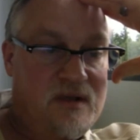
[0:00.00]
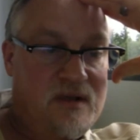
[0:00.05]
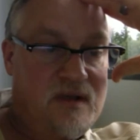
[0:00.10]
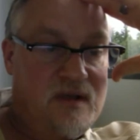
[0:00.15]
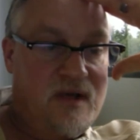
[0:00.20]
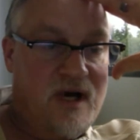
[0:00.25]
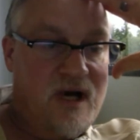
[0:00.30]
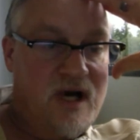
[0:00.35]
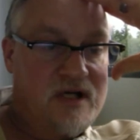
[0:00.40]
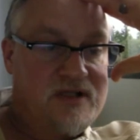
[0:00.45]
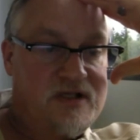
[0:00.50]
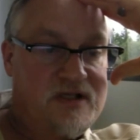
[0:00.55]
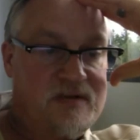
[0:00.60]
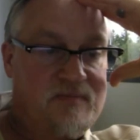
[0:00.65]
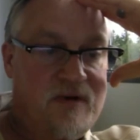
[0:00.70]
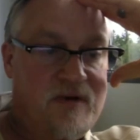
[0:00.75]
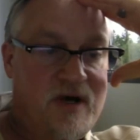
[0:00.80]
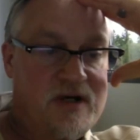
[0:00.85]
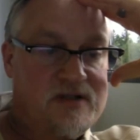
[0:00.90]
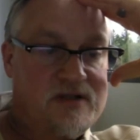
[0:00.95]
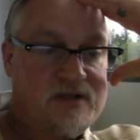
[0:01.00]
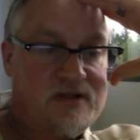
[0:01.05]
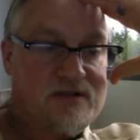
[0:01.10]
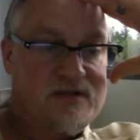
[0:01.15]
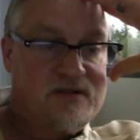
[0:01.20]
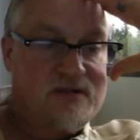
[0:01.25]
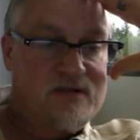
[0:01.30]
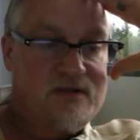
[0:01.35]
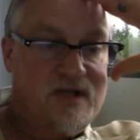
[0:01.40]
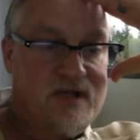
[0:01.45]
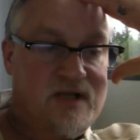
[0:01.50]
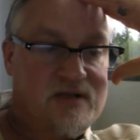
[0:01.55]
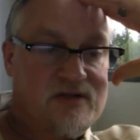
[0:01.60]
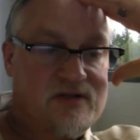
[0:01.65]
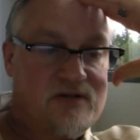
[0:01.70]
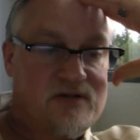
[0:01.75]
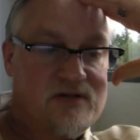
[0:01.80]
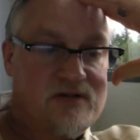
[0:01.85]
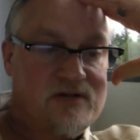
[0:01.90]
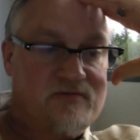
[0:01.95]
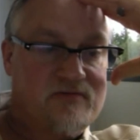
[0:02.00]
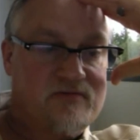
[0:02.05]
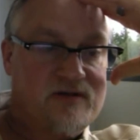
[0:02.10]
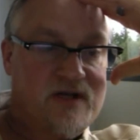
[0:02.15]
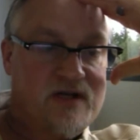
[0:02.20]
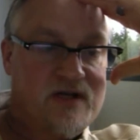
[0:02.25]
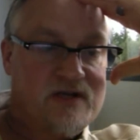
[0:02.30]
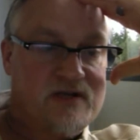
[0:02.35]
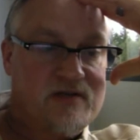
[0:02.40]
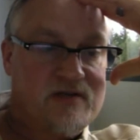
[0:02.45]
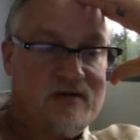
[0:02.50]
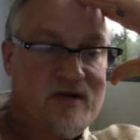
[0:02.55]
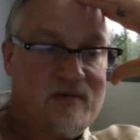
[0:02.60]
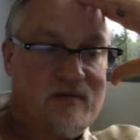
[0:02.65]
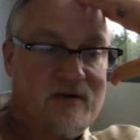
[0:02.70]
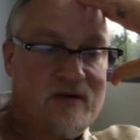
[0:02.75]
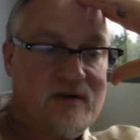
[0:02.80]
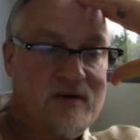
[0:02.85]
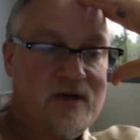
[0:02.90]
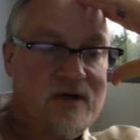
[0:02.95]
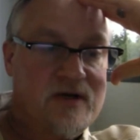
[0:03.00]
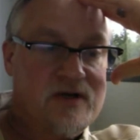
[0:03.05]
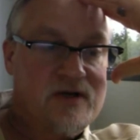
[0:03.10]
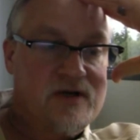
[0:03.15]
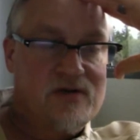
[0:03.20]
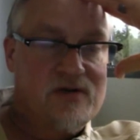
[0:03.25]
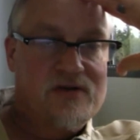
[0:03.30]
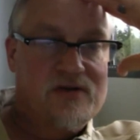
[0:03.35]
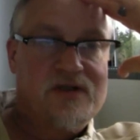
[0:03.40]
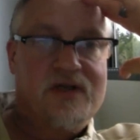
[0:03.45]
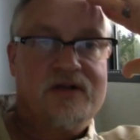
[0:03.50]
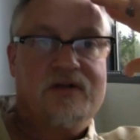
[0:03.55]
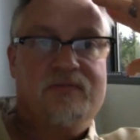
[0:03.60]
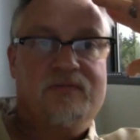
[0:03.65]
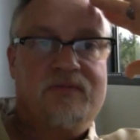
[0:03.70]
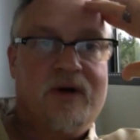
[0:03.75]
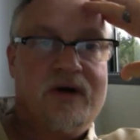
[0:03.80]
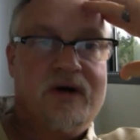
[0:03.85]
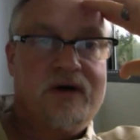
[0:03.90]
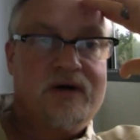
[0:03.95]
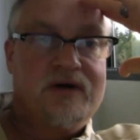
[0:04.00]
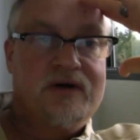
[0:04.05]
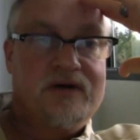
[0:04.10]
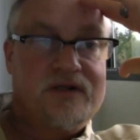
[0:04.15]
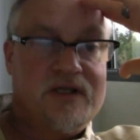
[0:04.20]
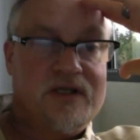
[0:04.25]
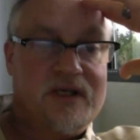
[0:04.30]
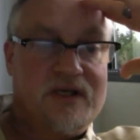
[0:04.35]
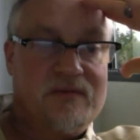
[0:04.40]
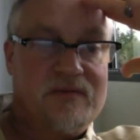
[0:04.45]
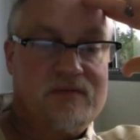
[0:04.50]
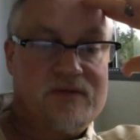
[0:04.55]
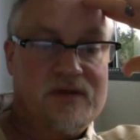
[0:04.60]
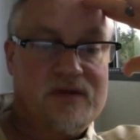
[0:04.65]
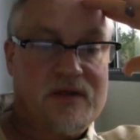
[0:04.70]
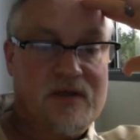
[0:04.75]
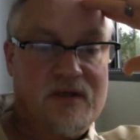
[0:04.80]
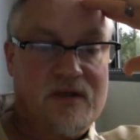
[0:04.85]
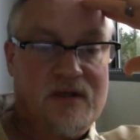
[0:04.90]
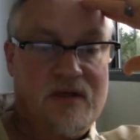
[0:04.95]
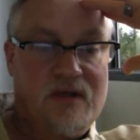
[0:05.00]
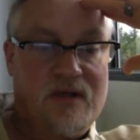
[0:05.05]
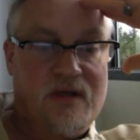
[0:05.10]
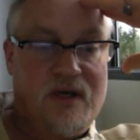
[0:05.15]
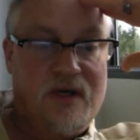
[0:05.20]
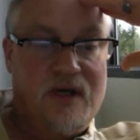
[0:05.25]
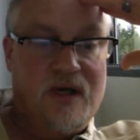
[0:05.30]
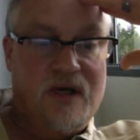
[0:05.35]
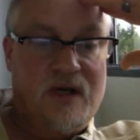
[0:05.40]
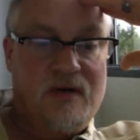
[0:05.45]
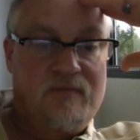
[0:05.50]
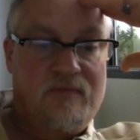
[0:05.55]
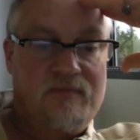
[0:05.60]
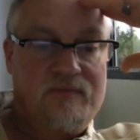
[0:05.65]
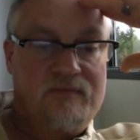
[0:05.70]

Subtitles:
IGPOS data sources for tester demo. So it's under partner teams. I'll